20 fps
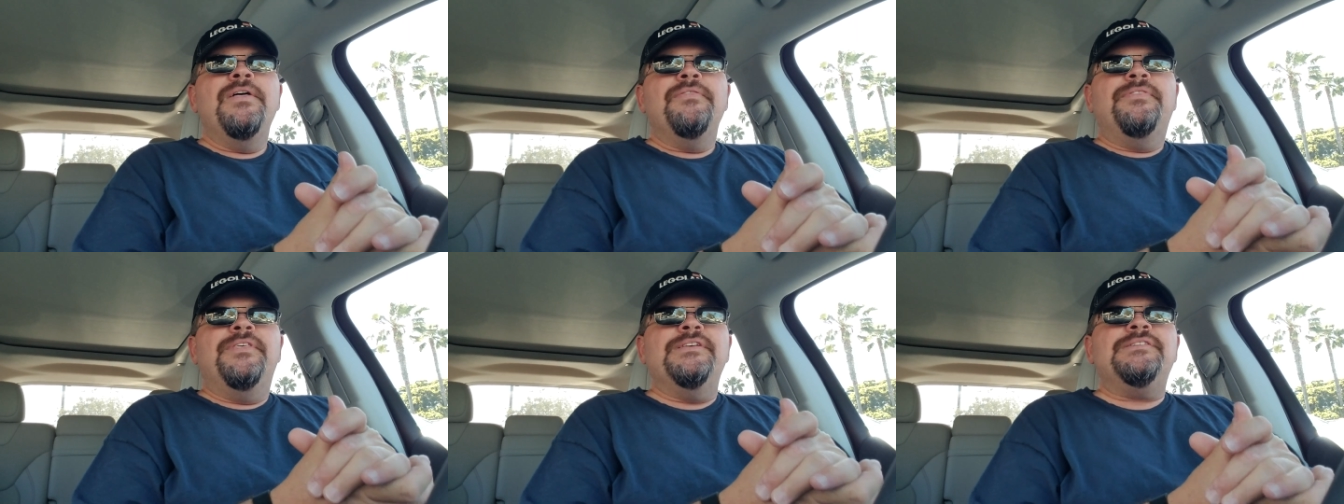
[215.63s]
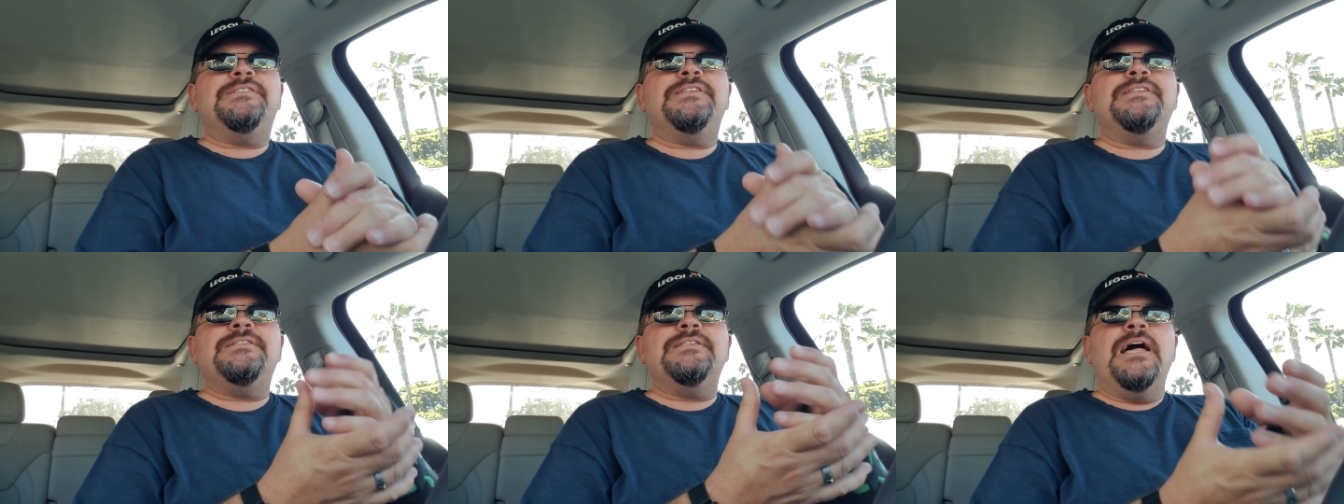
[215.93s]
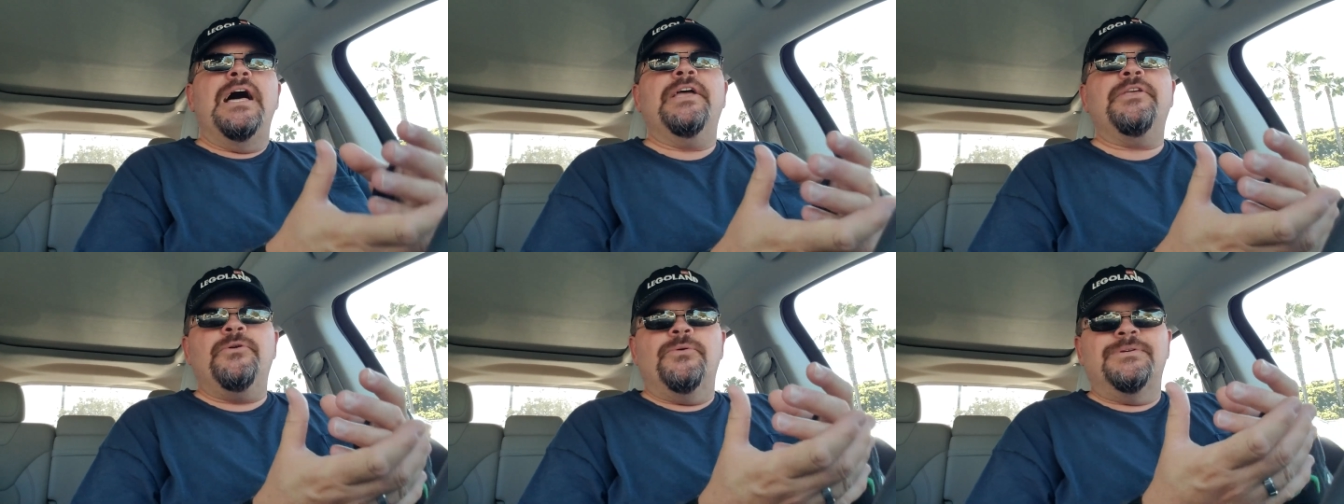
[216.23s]
This is
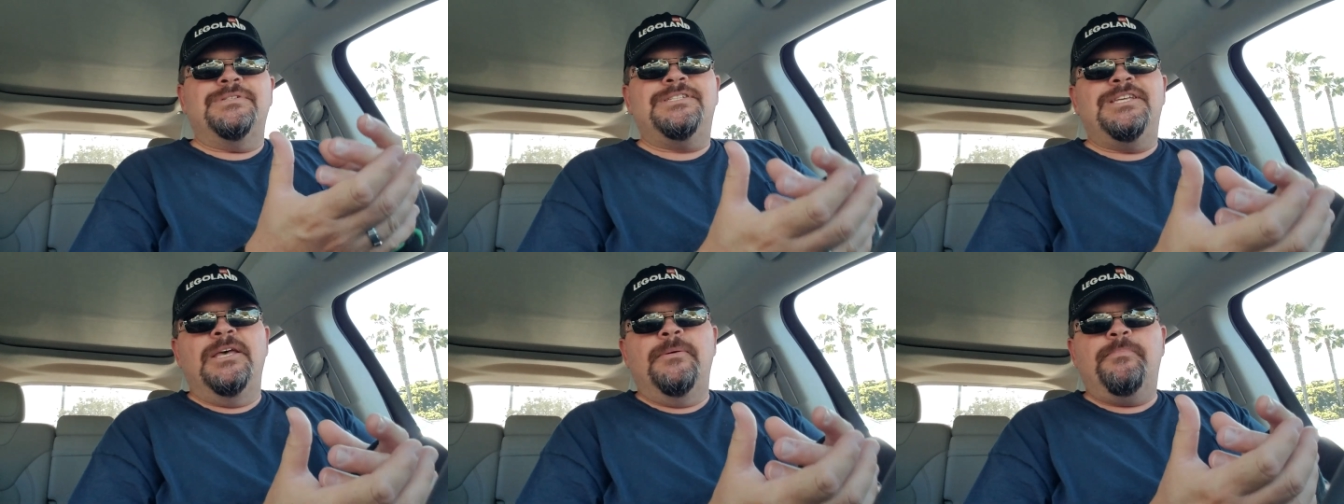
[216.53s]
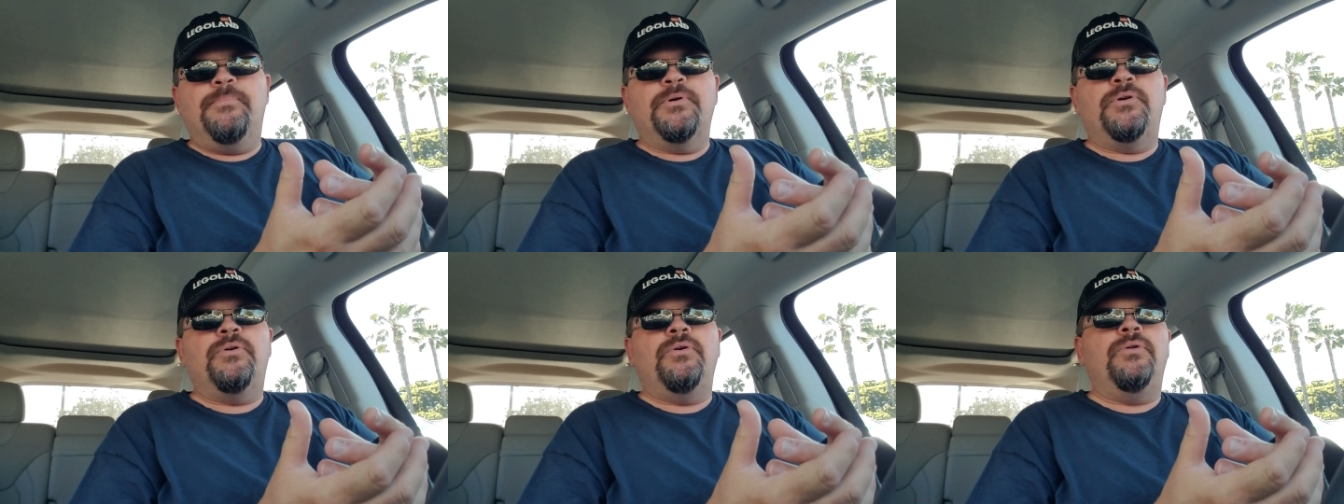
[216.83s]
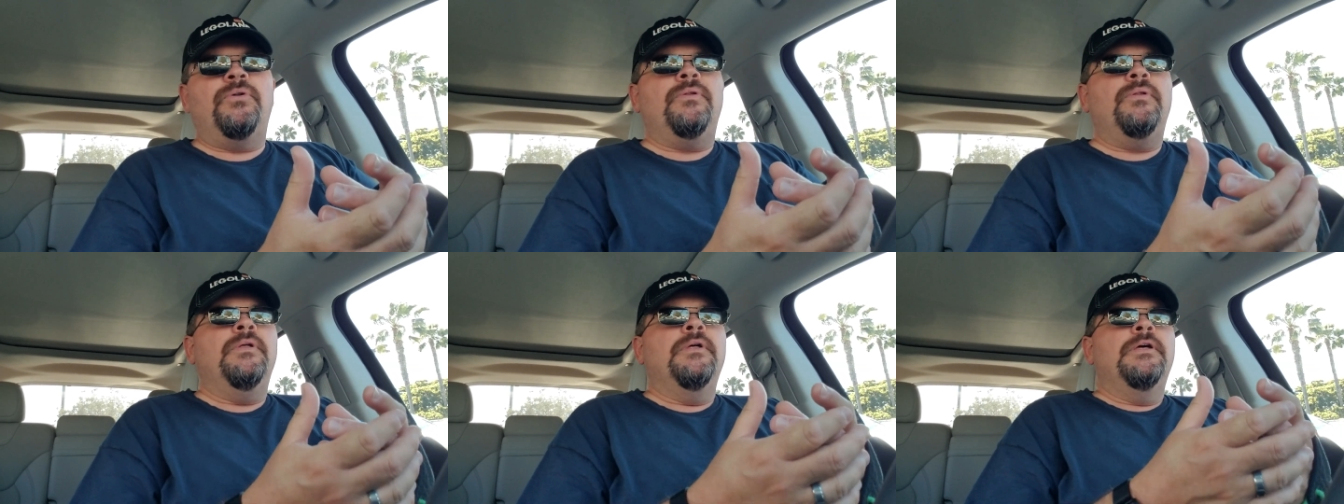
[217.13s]
not your
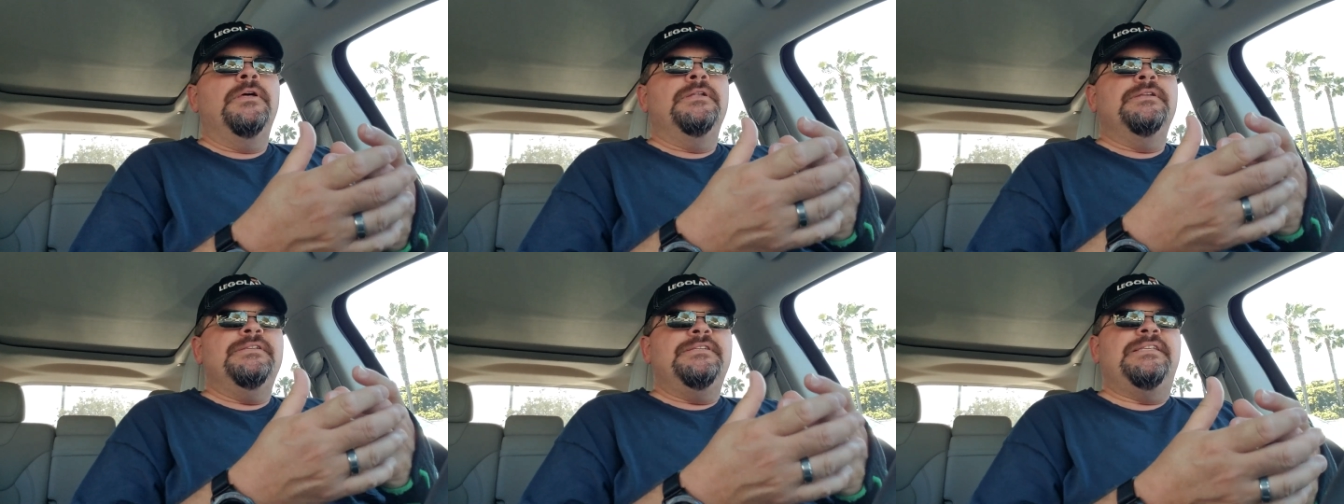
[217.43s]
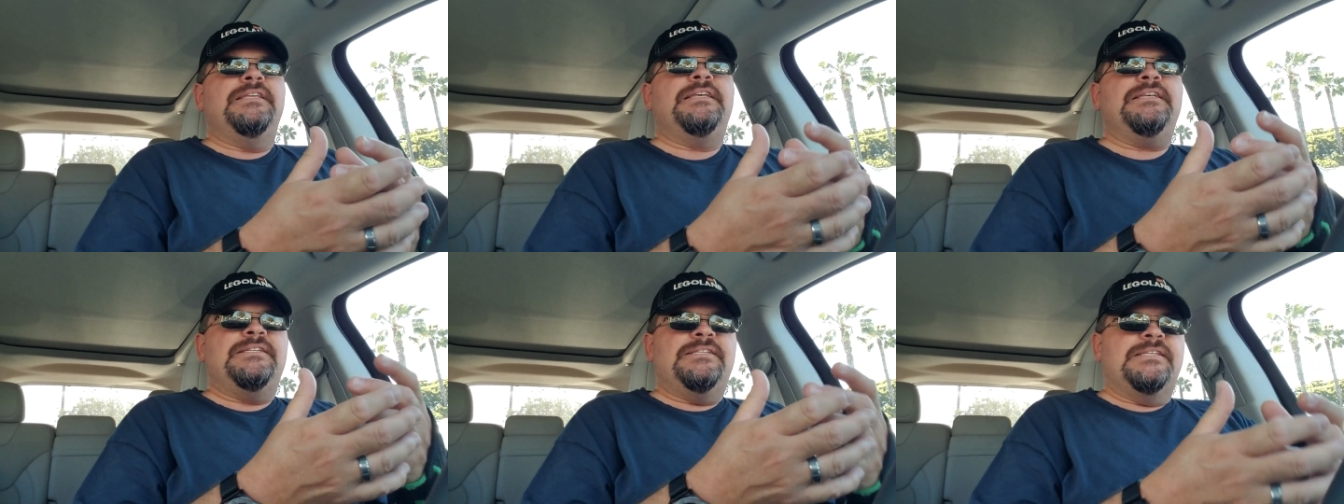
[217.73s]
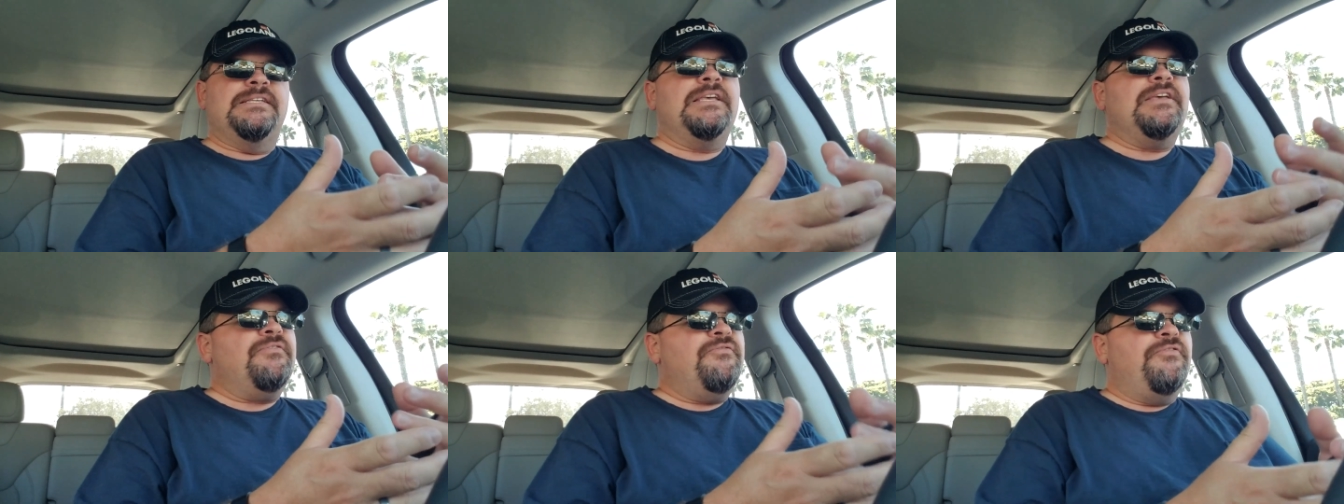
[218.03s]
typical D
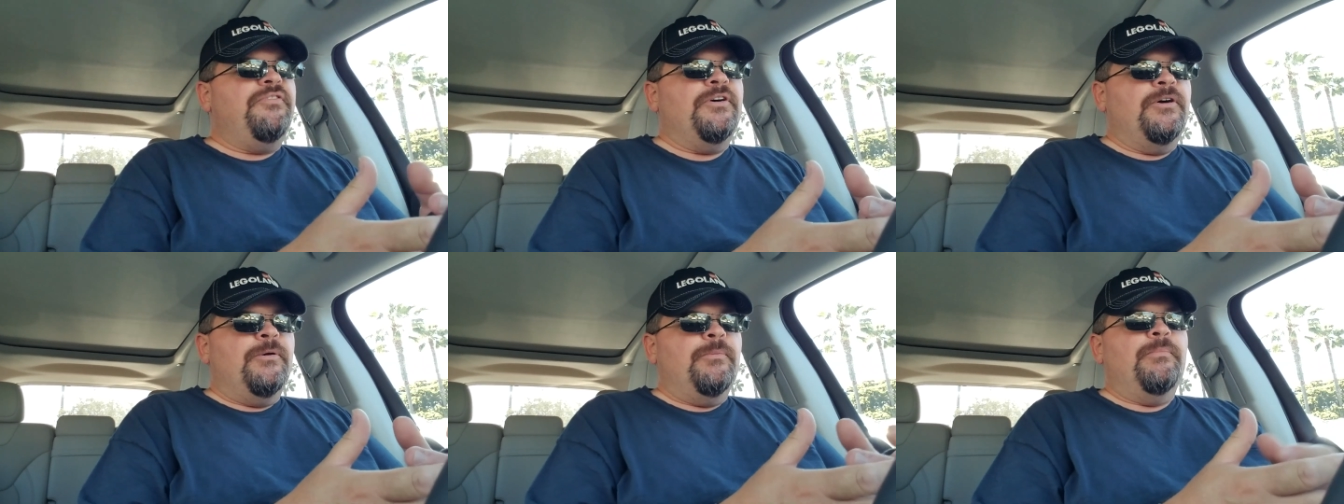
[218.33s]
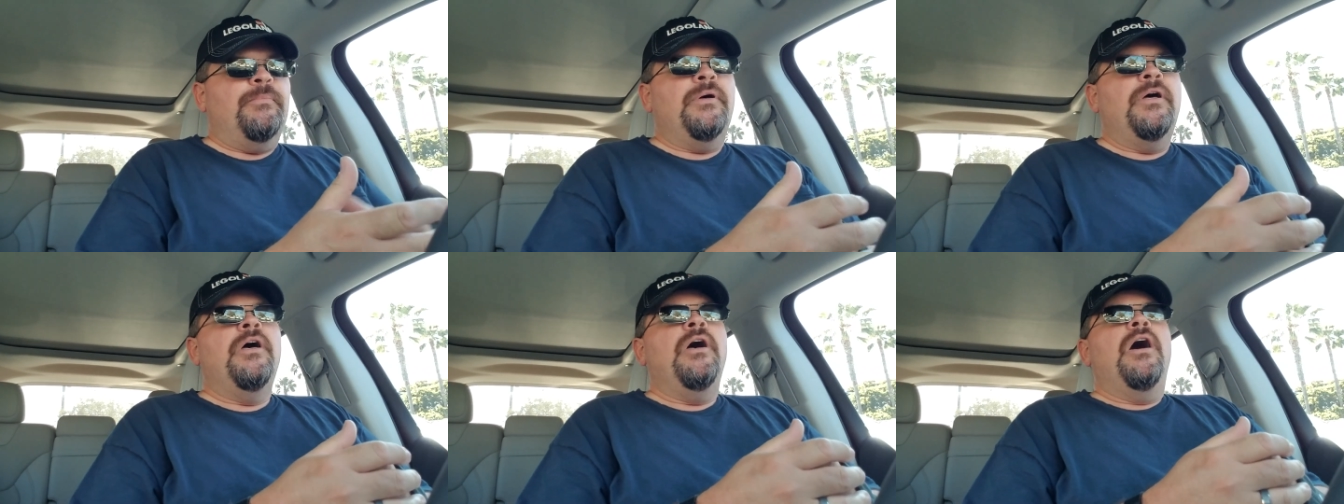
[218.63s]
C film.